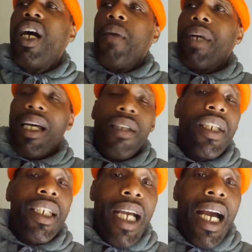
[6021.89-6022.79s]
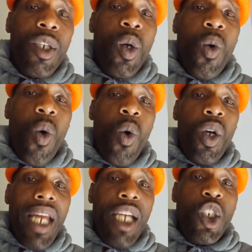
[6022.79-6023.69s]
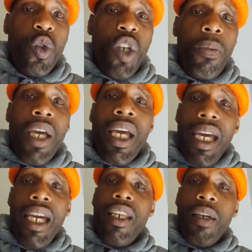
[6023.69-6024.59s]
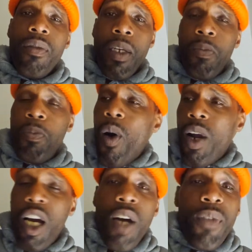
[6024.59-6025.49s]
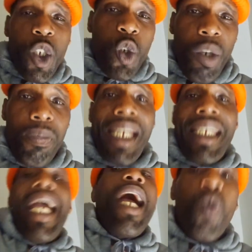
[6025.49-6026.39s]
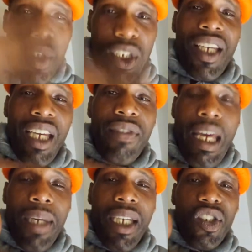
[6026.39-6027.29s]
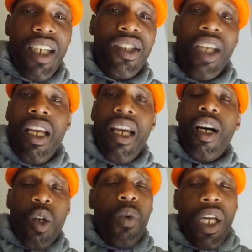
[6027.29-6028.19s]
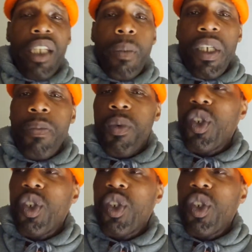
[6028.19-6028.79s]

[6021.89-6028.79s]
but I lived in a condo on that strip in the part of the strip that count, if that makes sense, along with other people.